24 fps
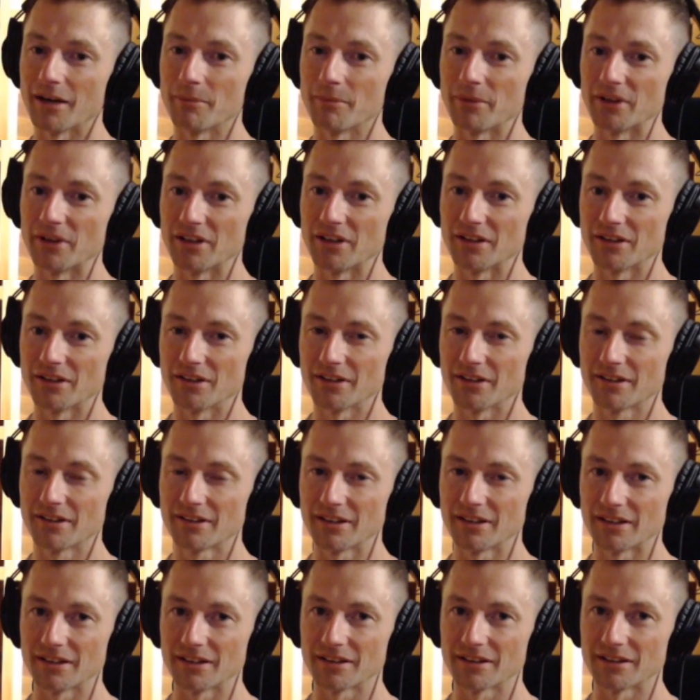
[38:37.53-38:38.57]
to happen, and I
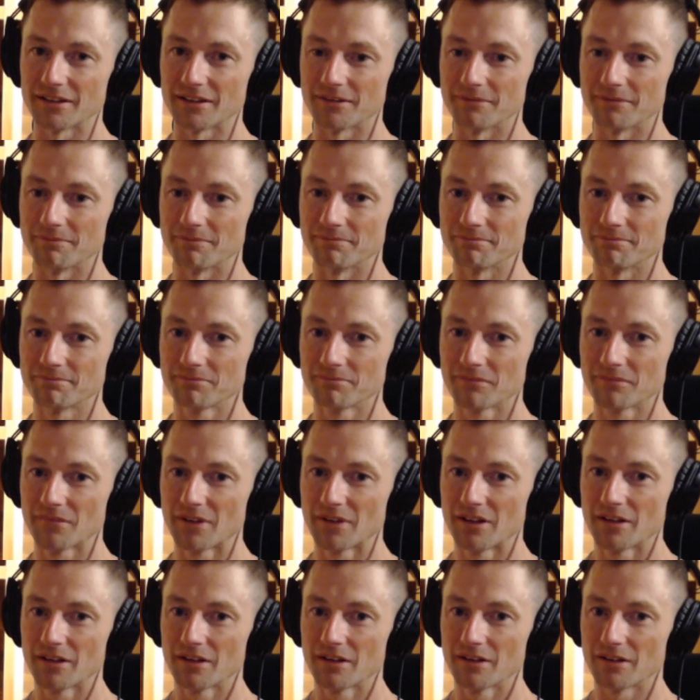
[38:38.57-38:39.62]
think
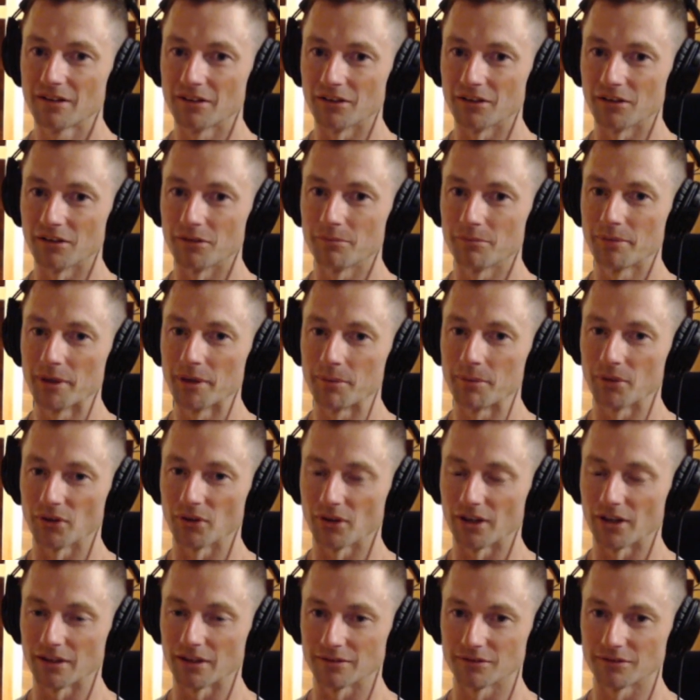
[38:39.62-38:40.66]
people
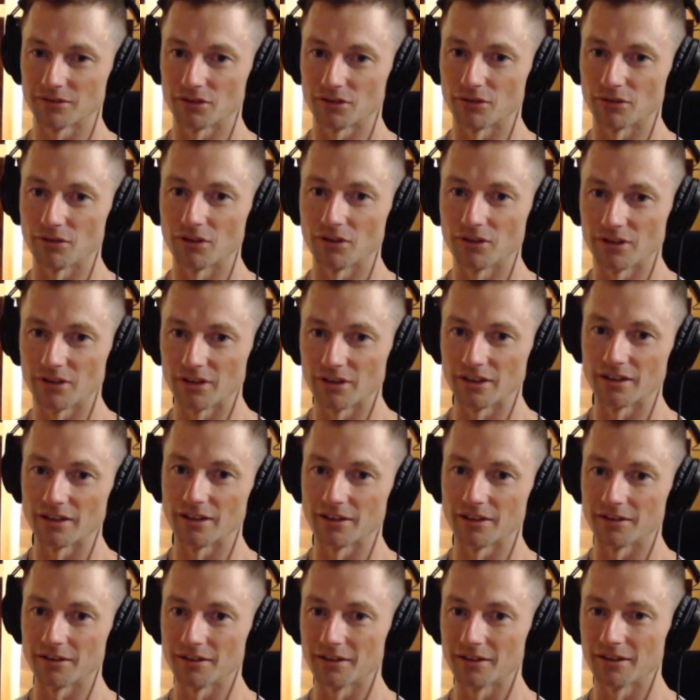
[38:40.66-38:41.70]
like Doron
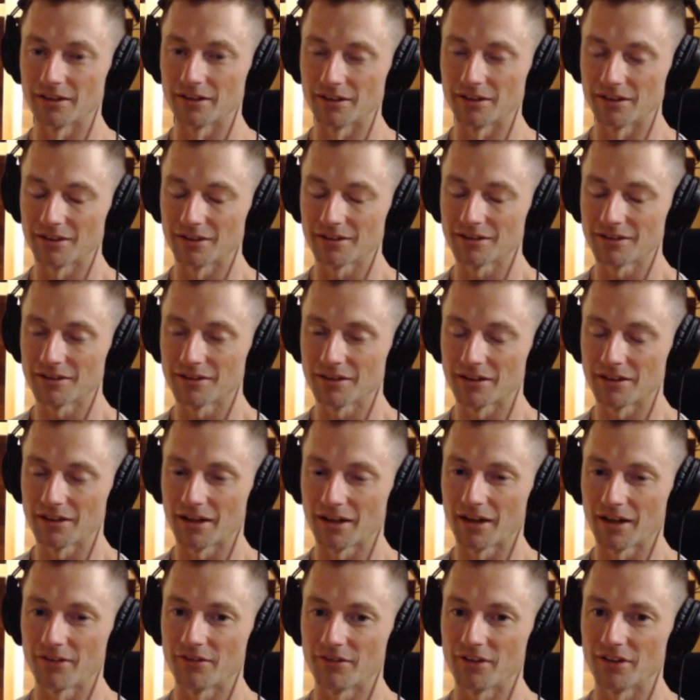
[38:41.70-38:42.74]
and
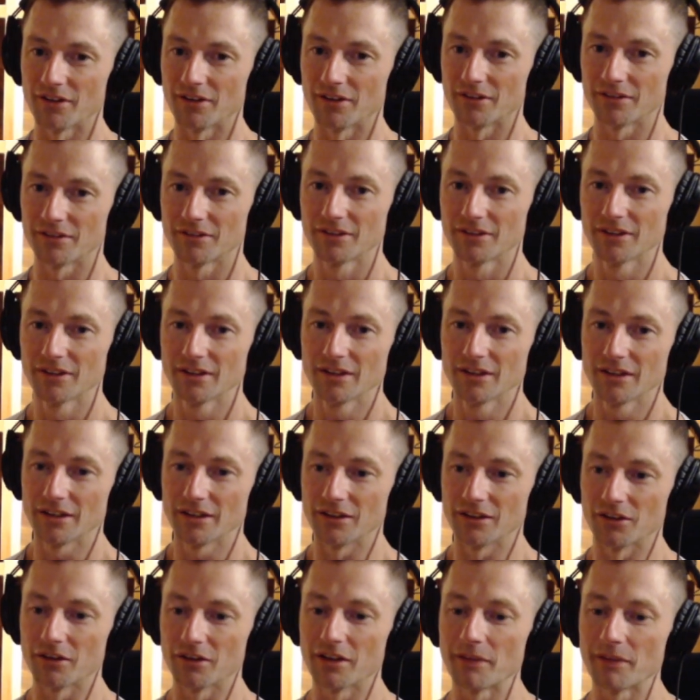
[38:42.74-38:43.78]
have
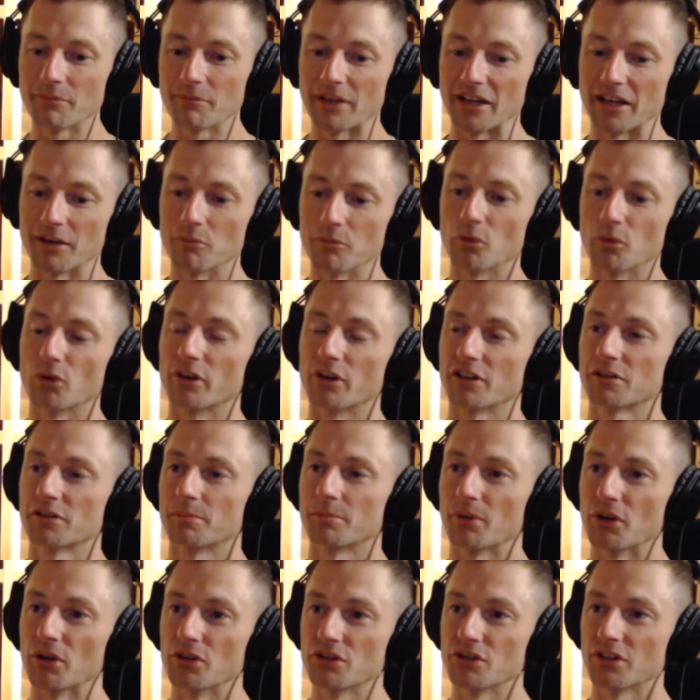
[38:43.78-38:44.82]
them getting more
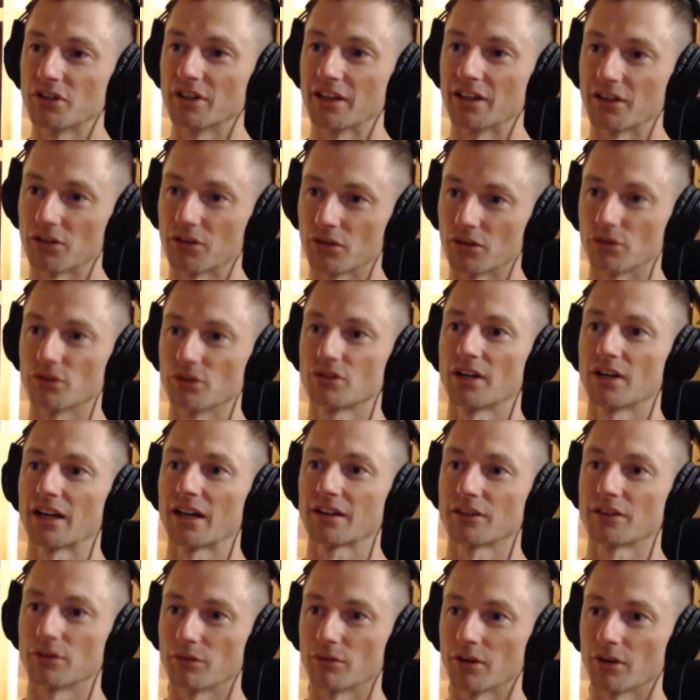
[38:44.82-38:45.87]
exposure. They're going to
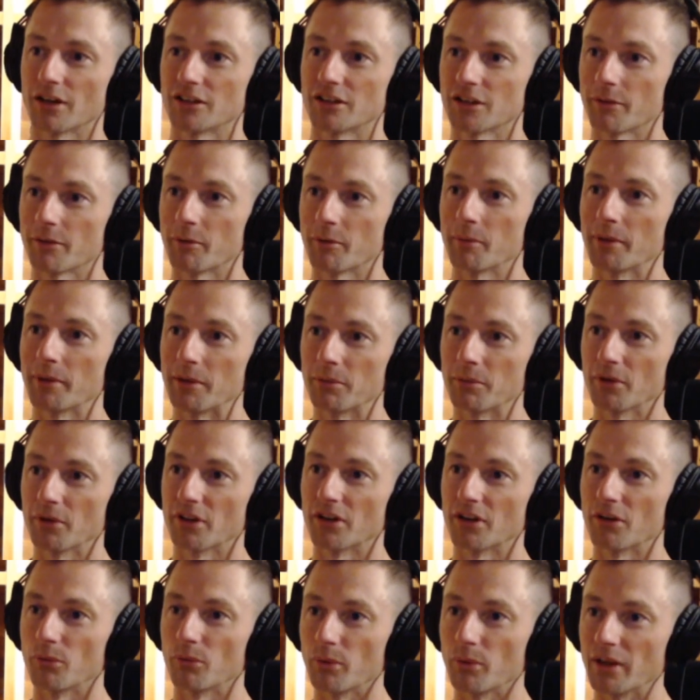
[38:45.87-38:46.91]
attract the right type of people
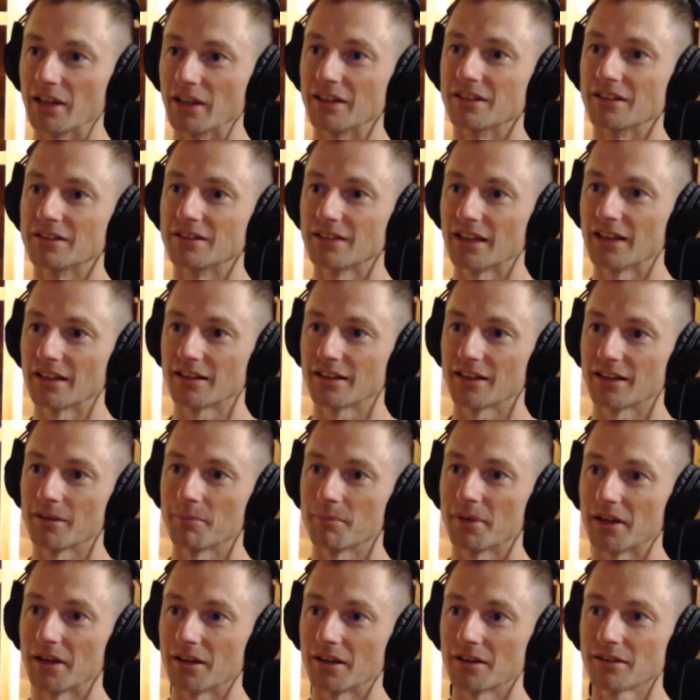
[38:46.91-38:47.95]
that are willing to take
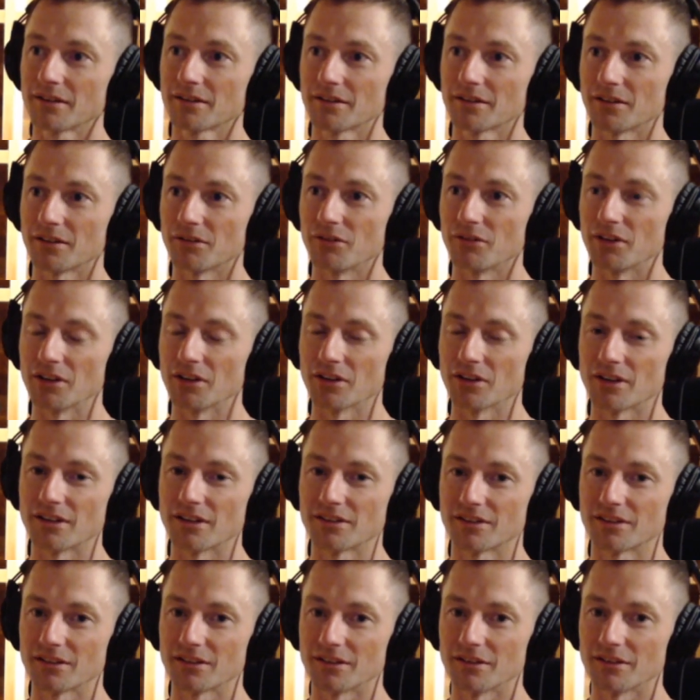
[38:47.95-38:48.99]
that path and
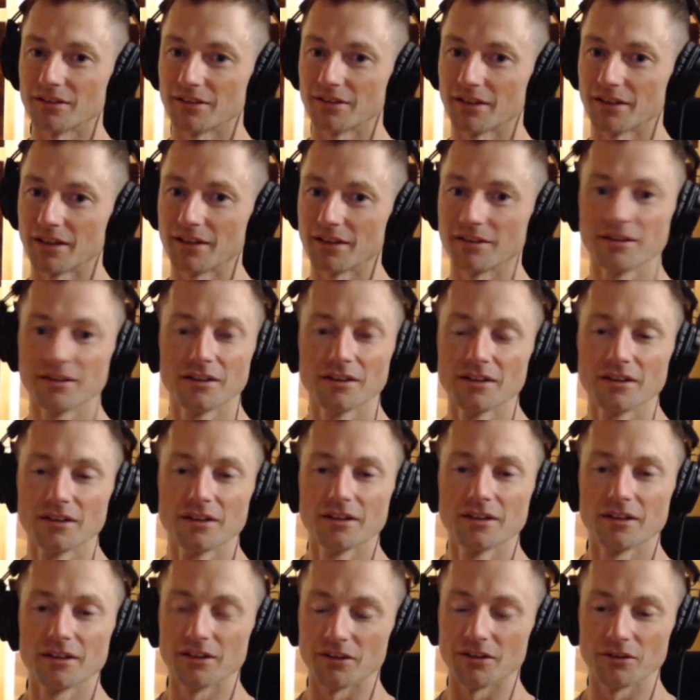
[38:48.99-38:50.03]
realize that, hey,
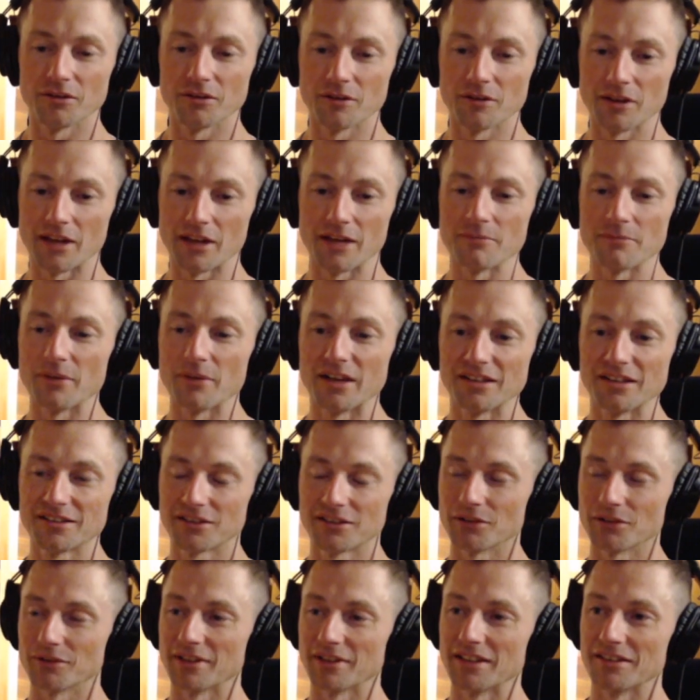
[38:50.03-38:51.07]
they may
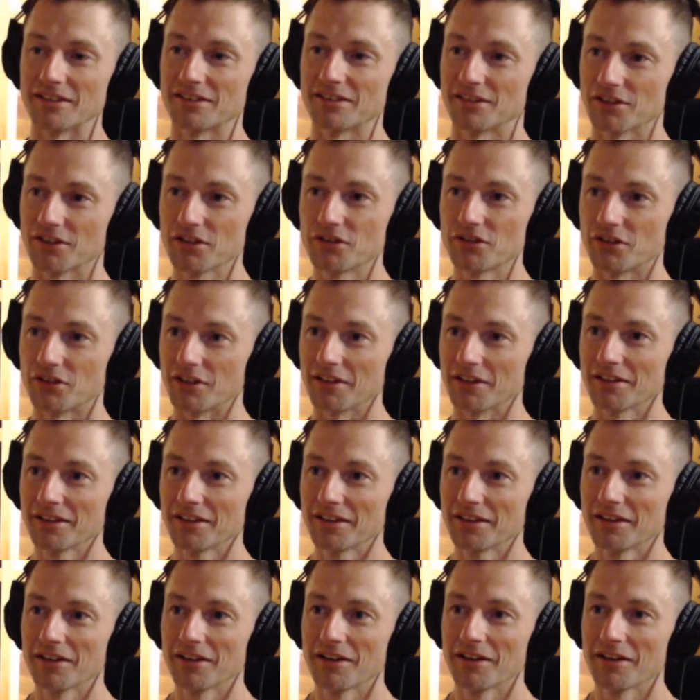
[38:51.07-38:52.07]
still need surgery,